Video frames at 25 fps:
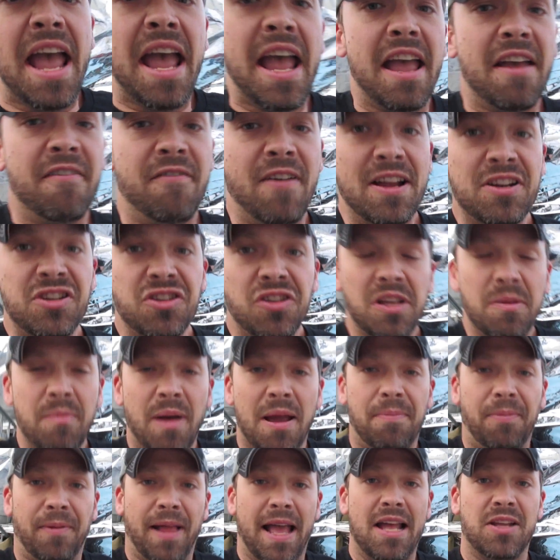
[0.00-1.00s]
Eventually
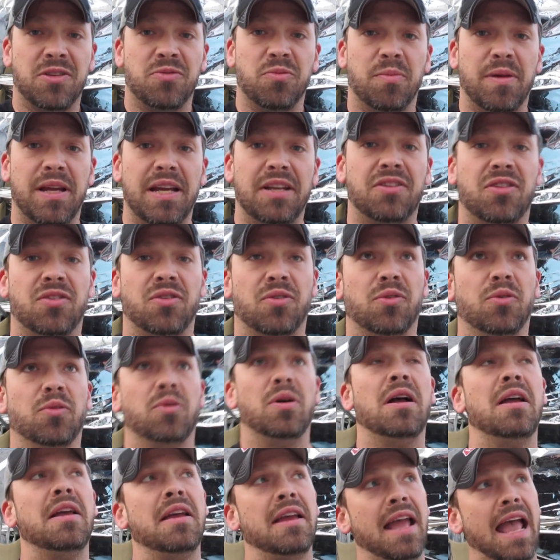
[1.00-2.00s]
my plans will be to
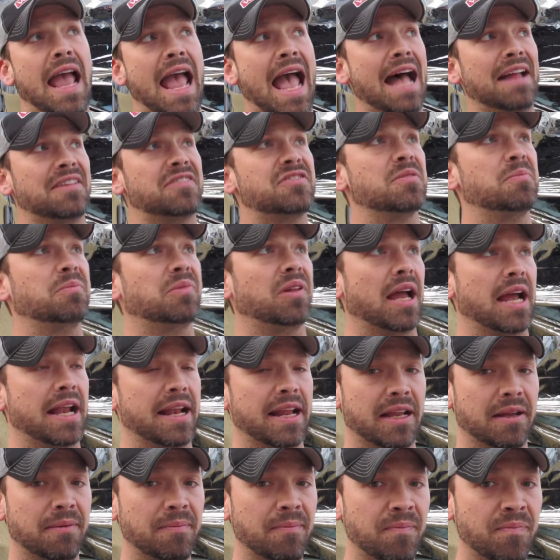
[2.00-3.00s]
add some
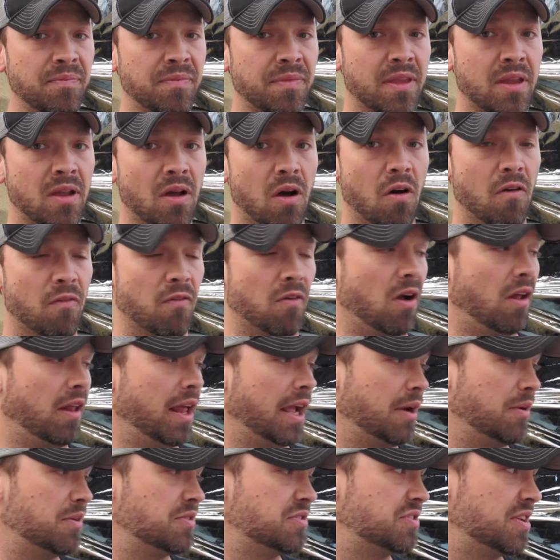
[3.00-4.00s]
lighting, overall
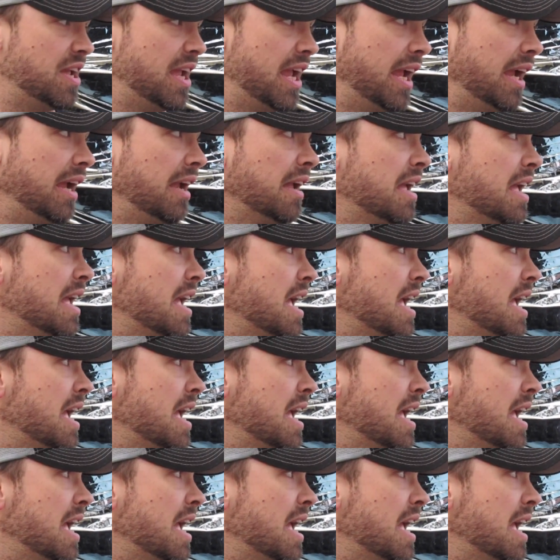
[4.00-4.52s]
like I was saying,